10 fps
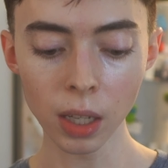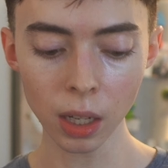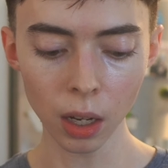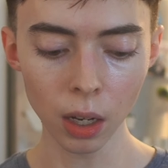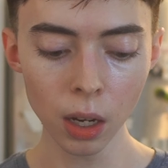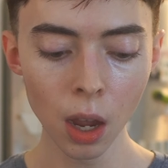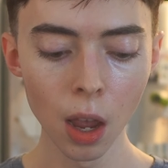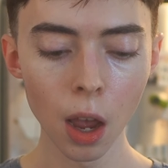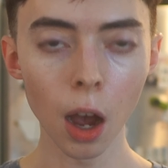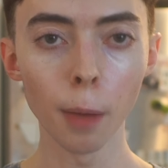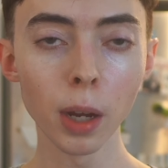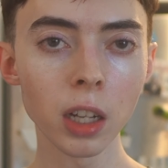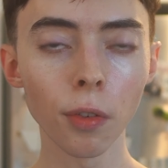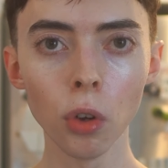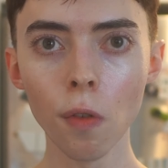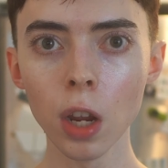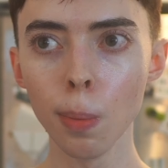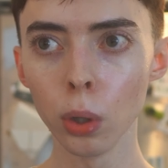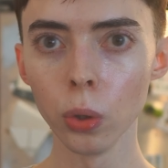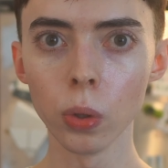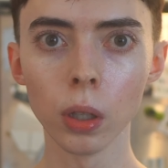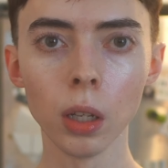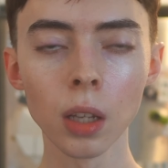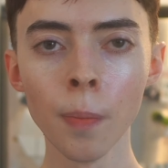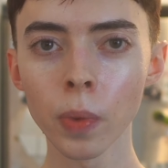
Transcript: skin uh, because of U V pollutants,